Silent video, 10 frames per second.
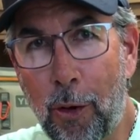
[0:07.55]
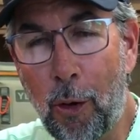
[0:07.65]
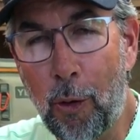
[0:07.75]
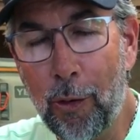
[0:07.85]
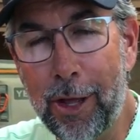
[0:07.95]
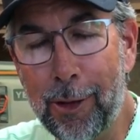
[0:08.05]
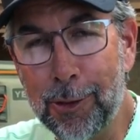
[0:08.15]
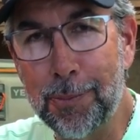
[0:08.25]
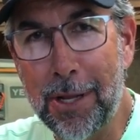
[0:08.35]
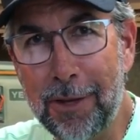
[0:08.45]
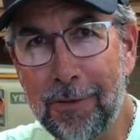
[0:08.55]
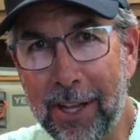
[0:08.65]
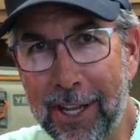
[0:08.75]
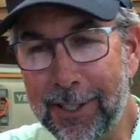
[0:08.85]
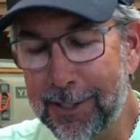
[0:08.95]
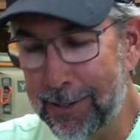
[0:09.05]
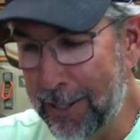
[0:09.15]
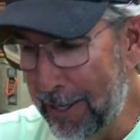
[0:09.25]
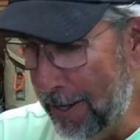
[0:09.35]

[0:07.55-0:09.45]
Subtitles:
all the Hells Bay fans.